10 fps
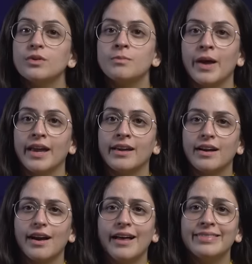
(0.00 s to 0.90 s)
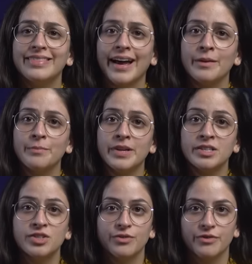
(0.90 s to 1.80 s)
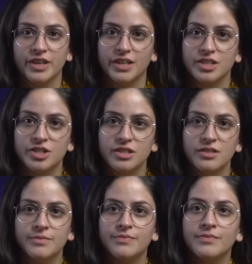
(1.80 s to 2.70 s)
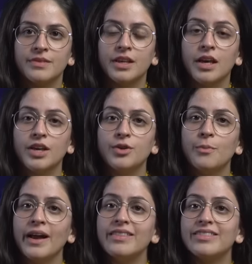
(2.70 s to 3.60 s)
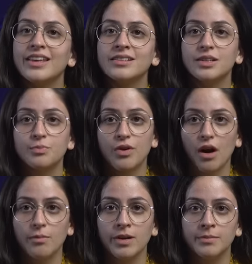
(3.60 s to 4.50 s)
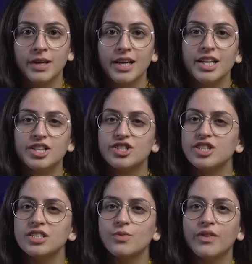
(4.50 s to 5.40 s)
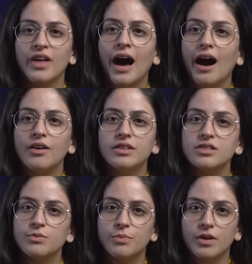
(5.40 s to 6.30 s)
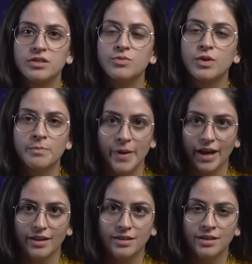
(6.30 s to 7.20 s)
would make a nightmare to finish. You might think the problem is just with how the supports were made,